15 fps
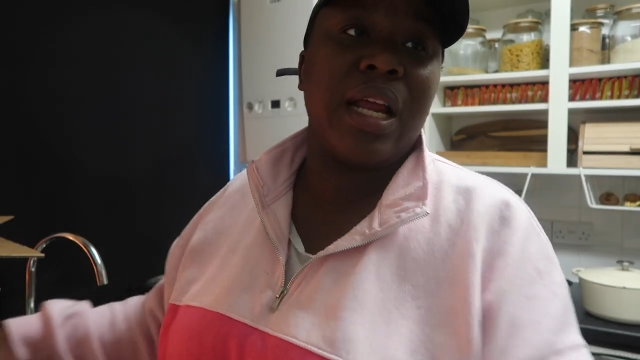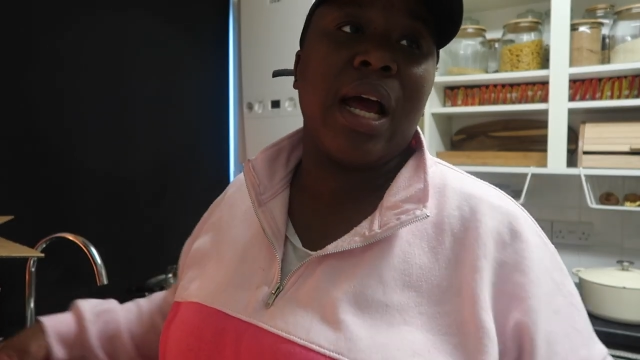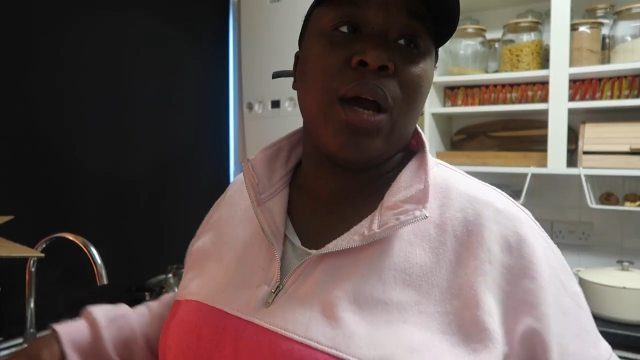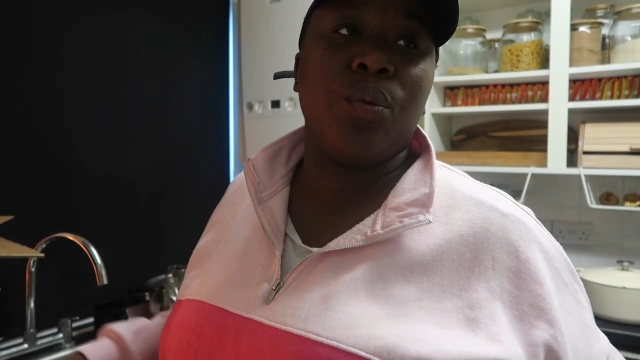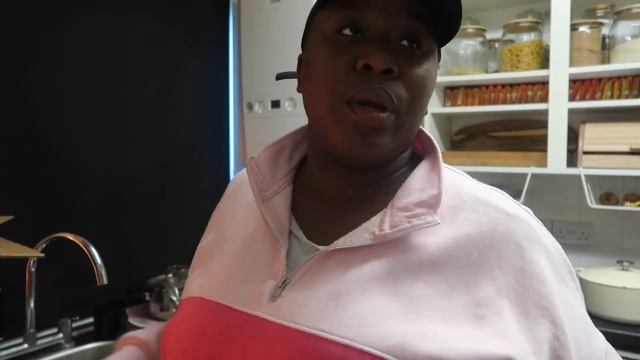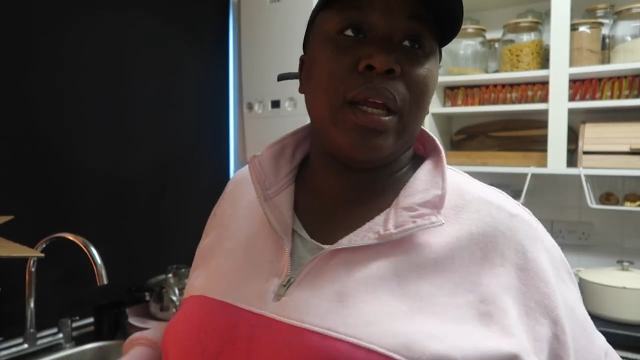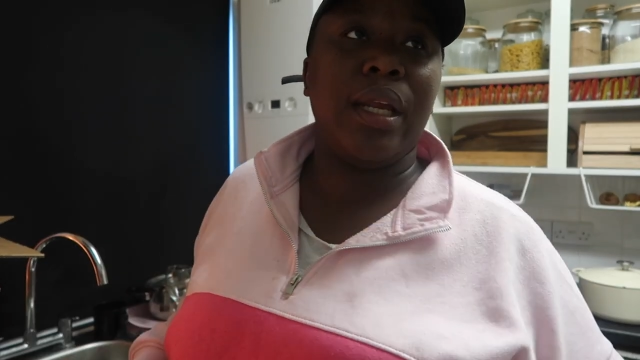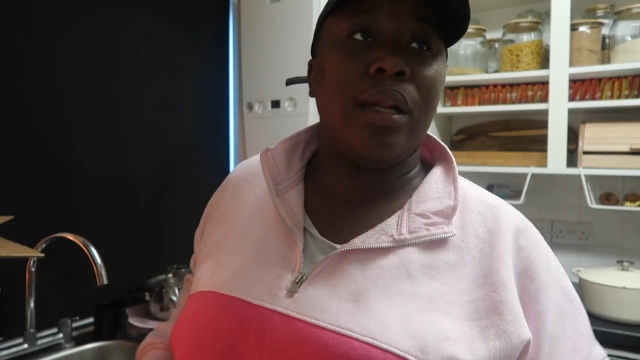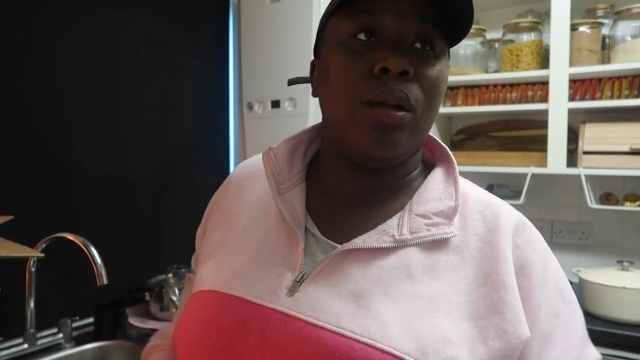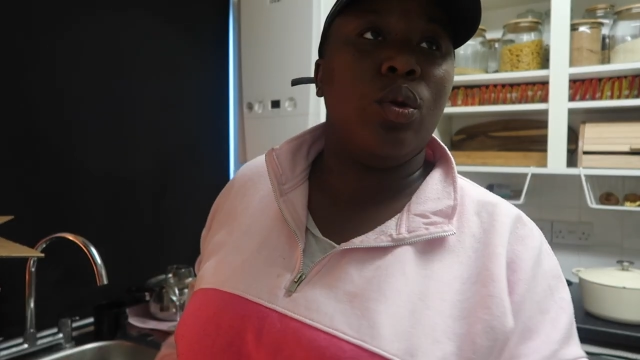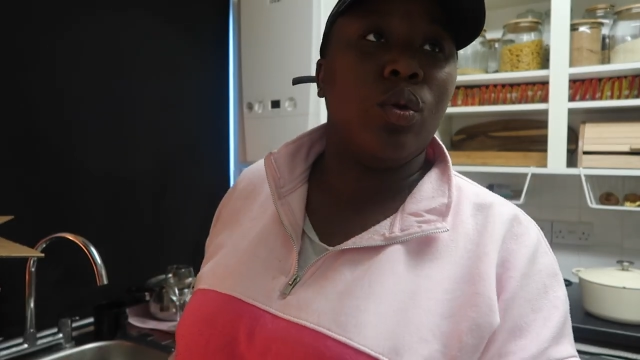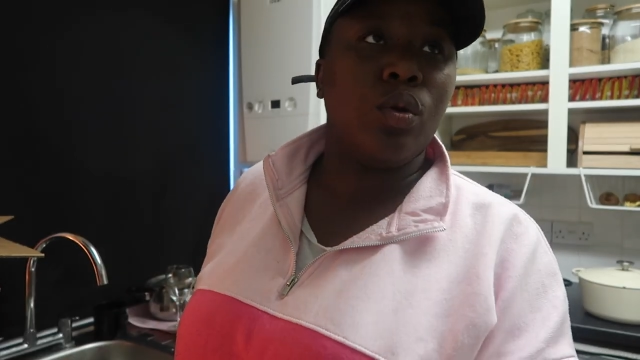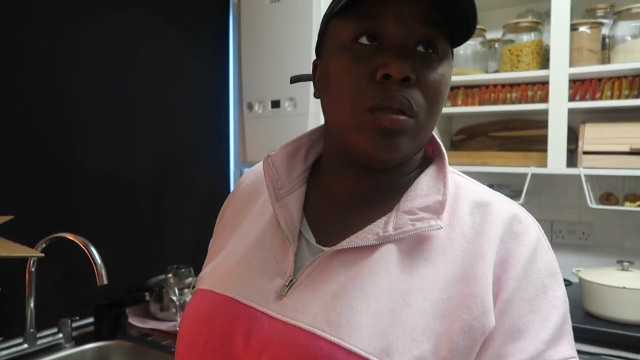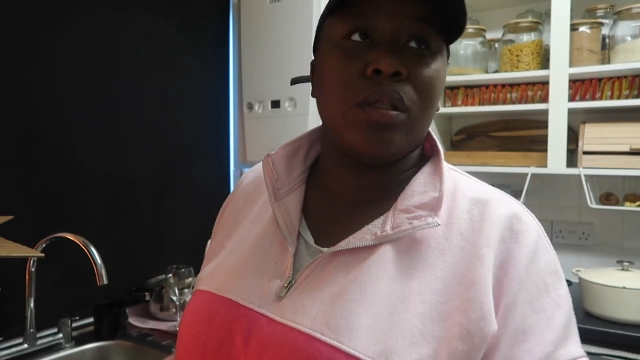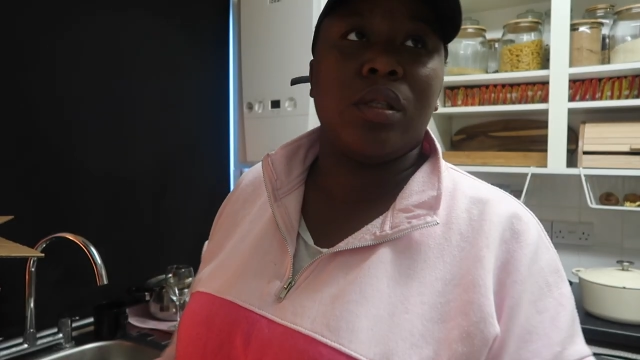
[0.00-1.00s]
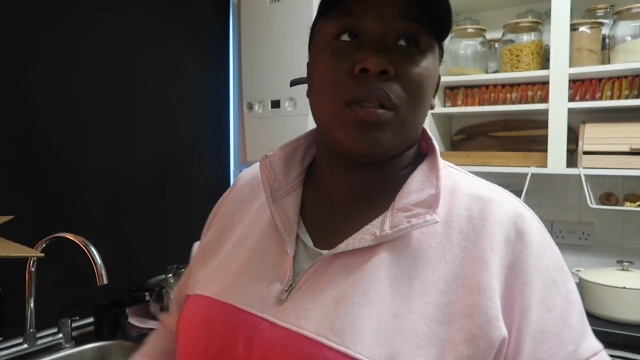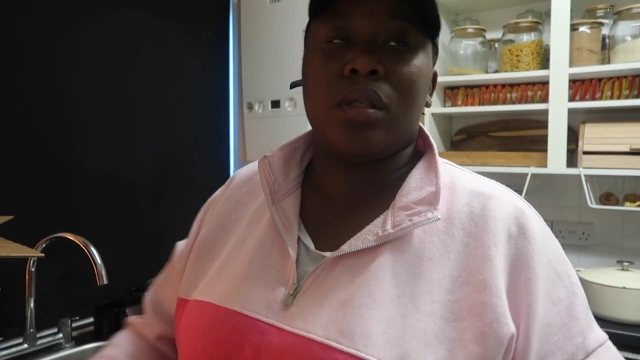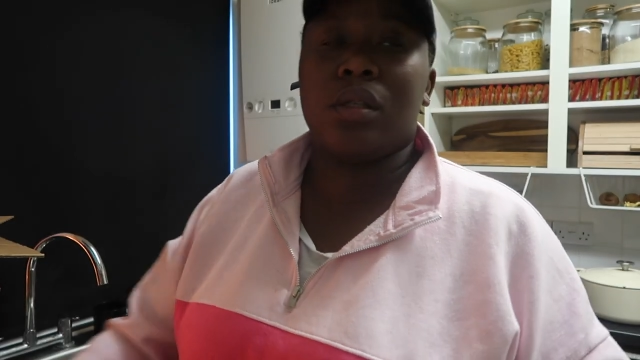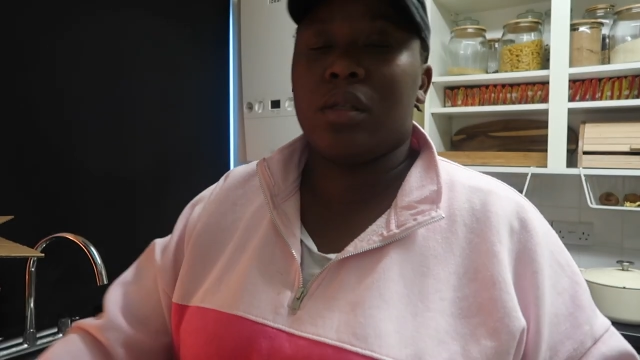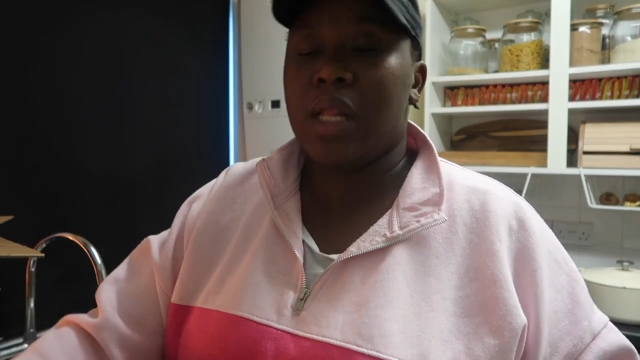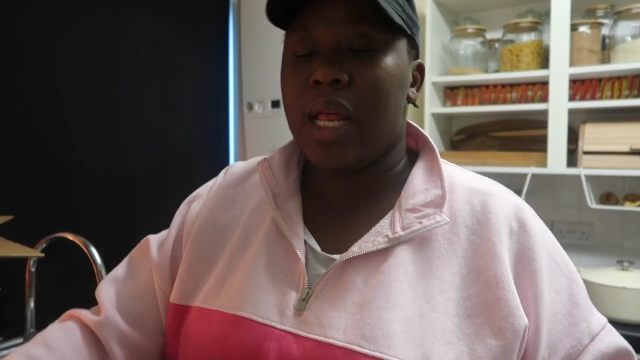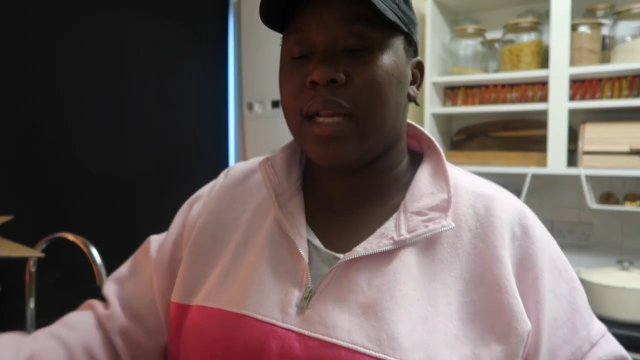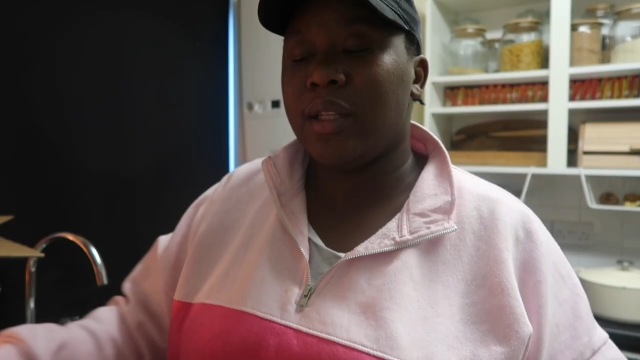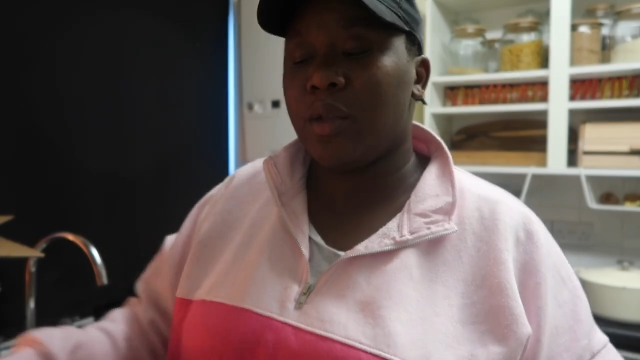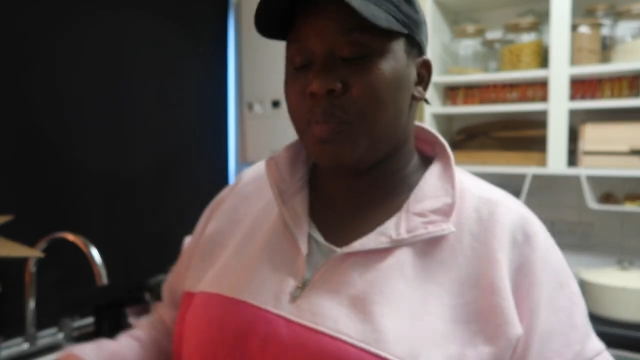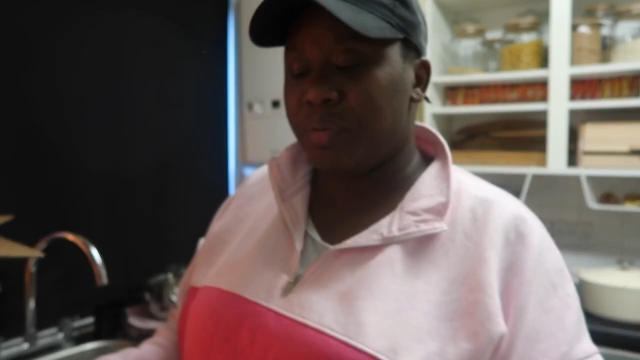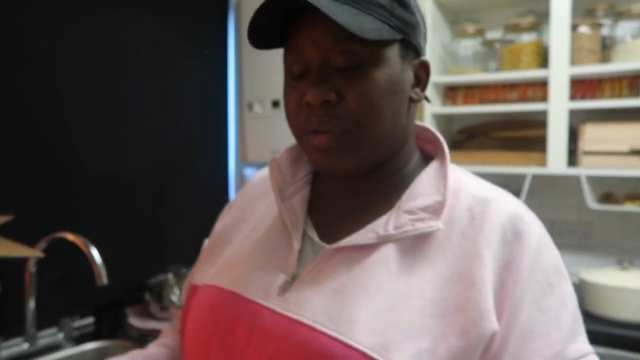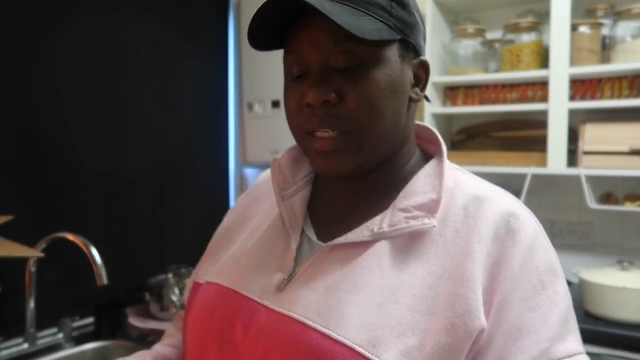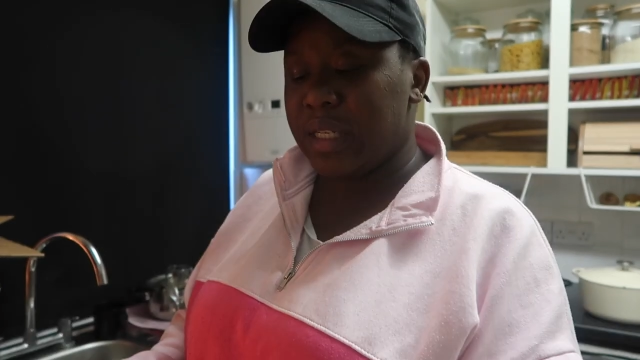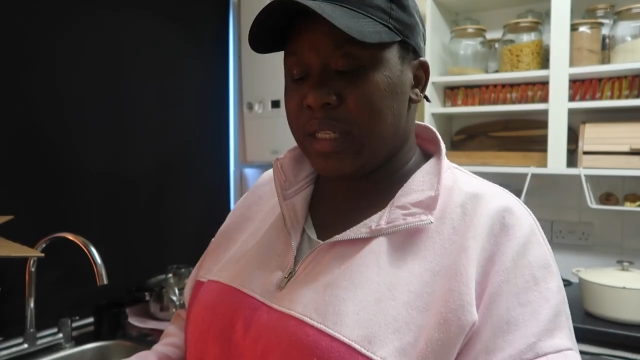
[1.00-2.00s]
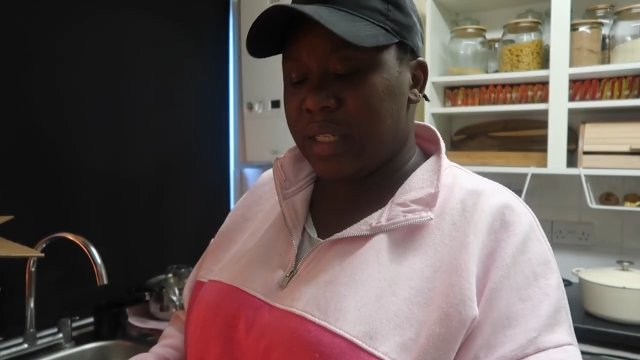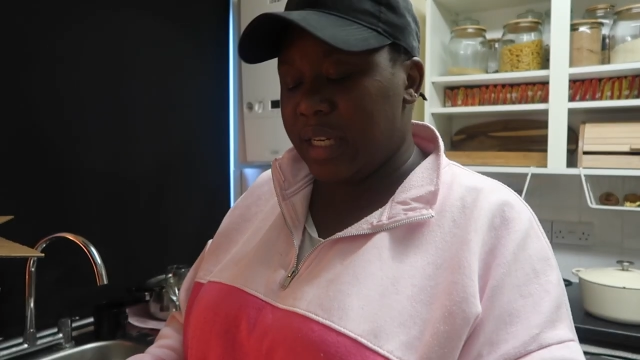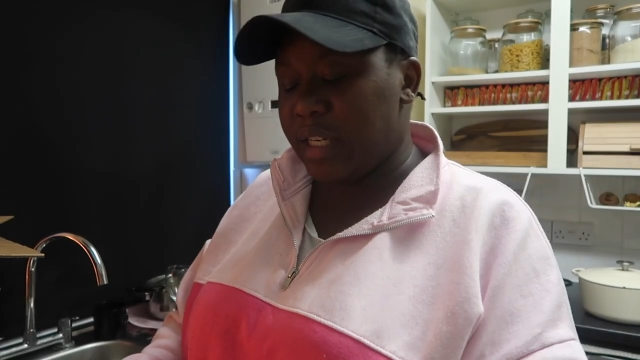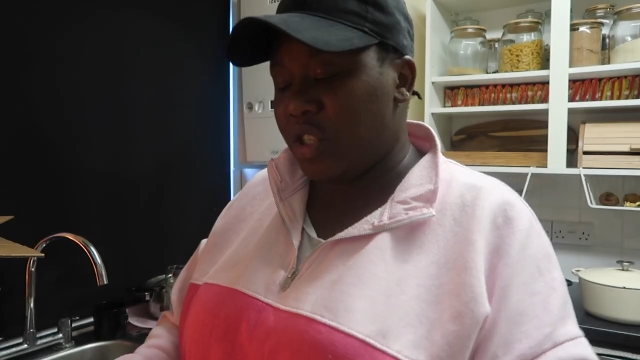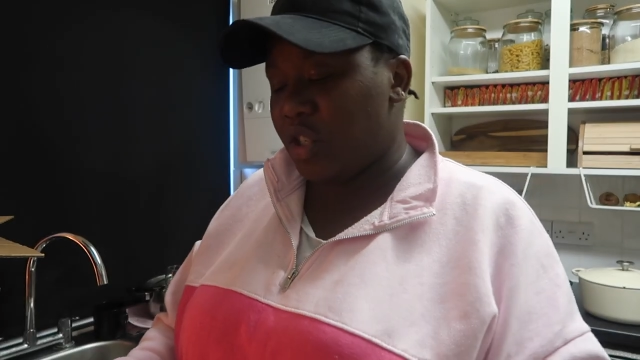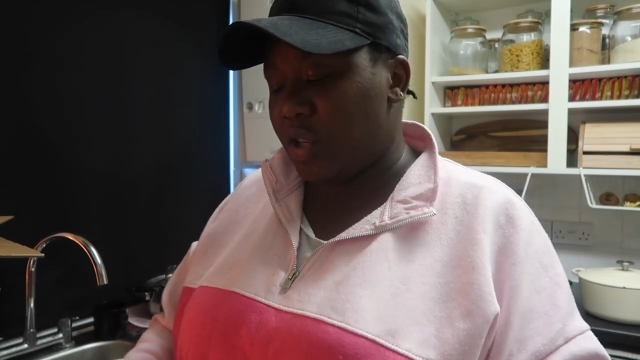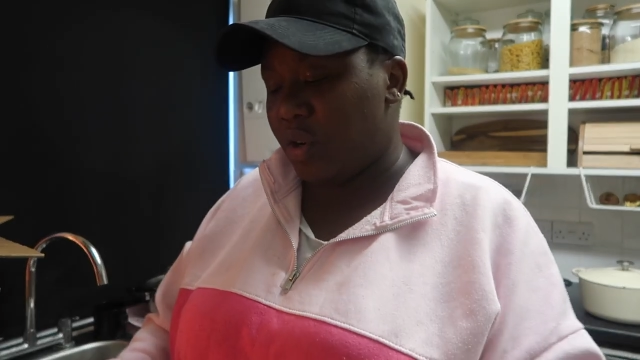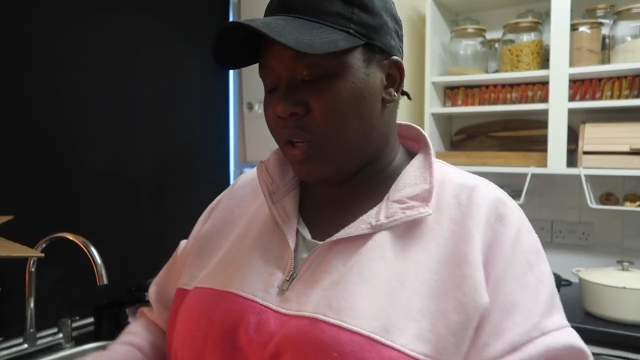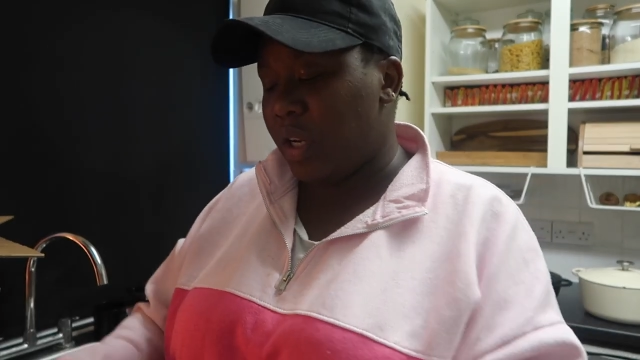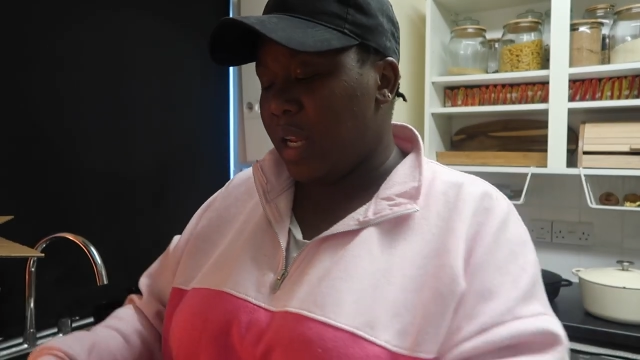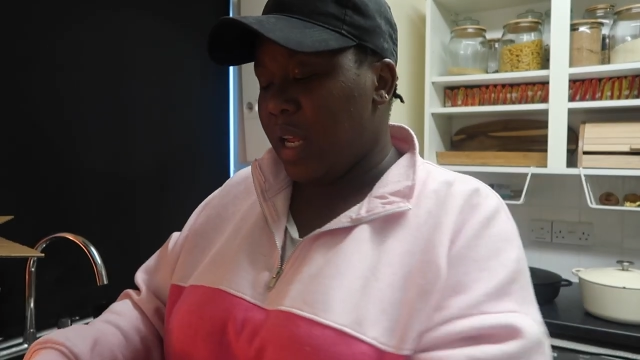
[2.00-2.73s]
how it looks, like the presentation.